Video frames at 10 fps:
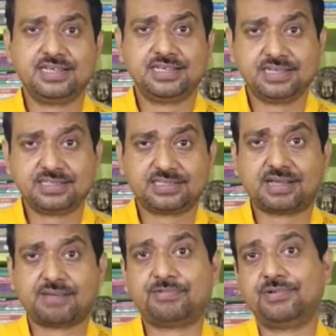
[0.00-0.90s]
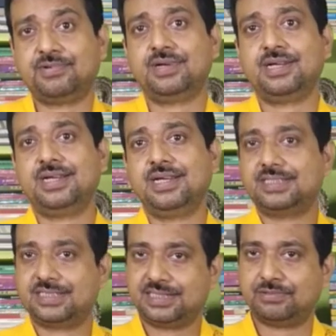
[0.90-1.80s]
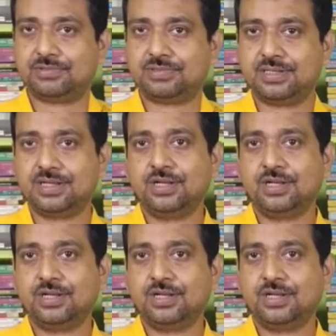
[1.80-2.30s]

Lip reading: rests upon its youth,